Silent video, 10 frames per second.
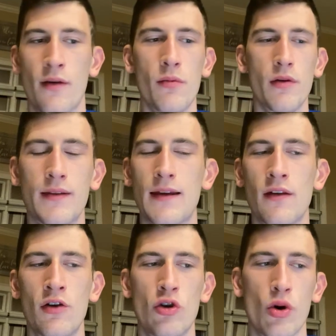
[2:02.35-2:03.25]
So I'm to take
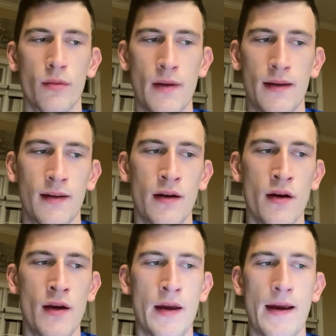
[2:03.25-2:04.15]
the New York Mets
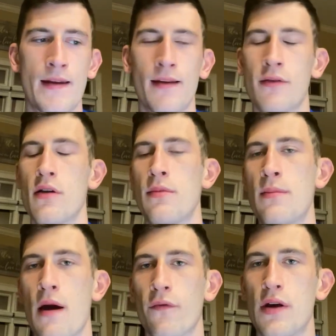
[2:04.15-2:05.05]
here, and that's going to be
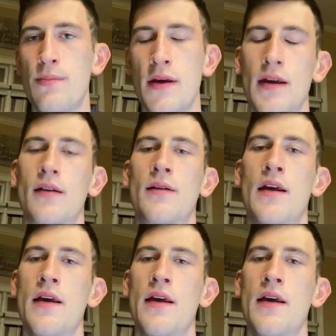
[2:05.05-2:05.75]
my free pick.